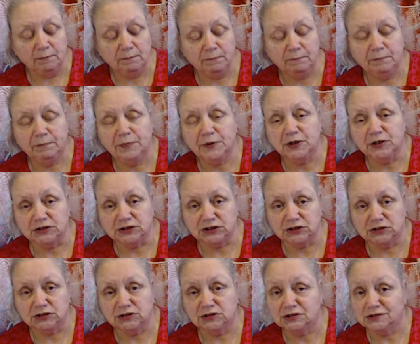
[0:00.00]
but
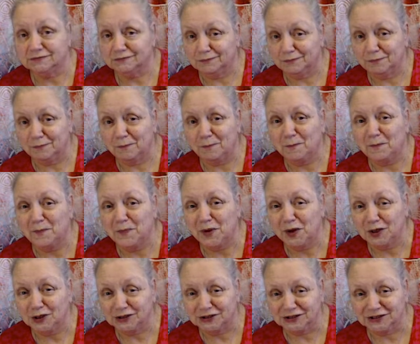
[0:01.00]

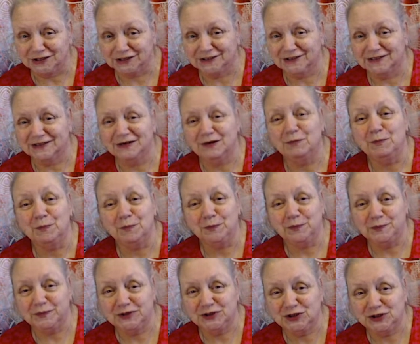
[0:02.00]
but
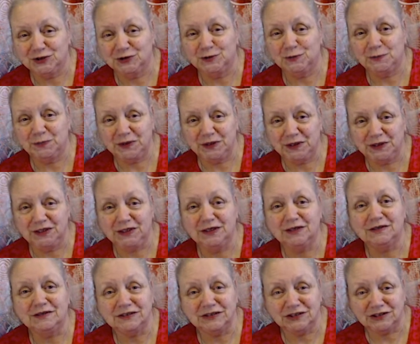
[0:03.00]
to be
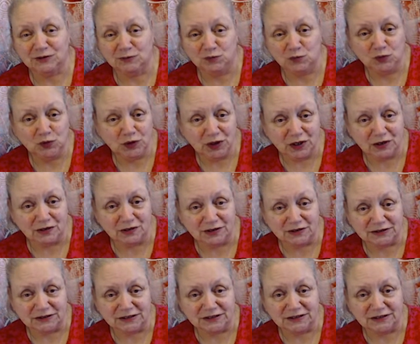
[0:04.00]
somewhat
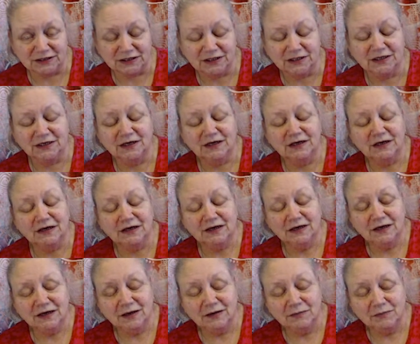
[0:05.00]
guarded
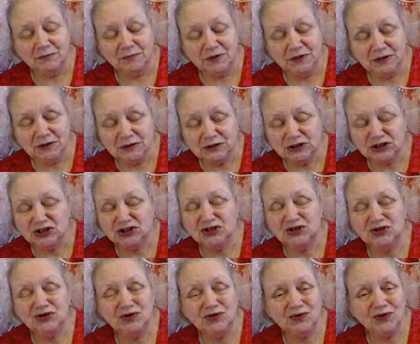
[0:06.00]
because
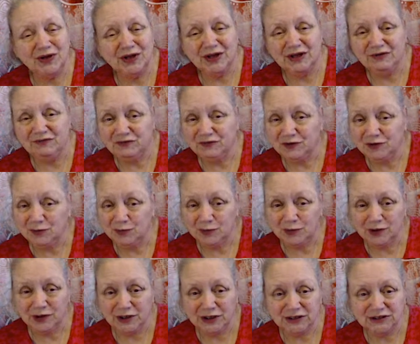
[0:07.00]
not everyone
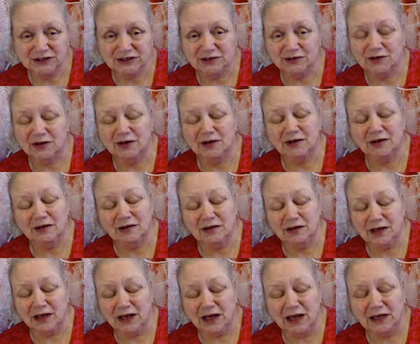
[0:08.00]
is a,
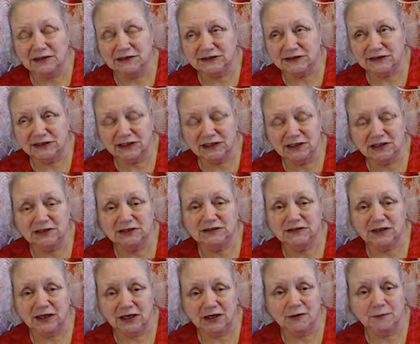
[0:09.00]
as they
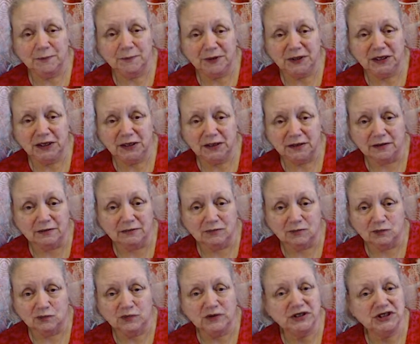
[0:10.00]
appear,
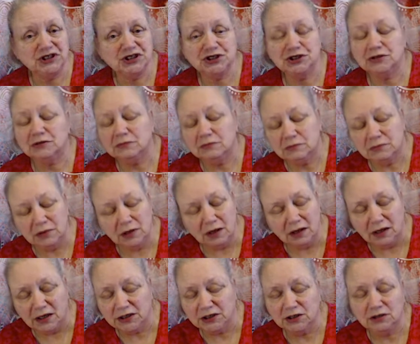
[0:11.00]
which I
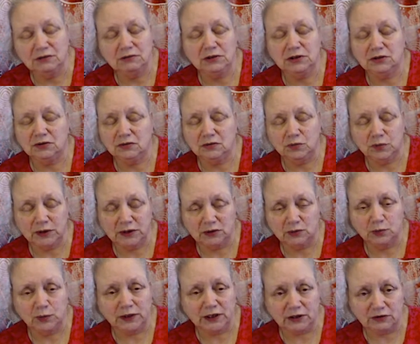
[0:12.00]
know you're well
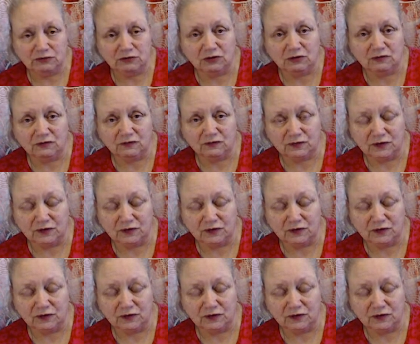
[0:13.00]
aware of.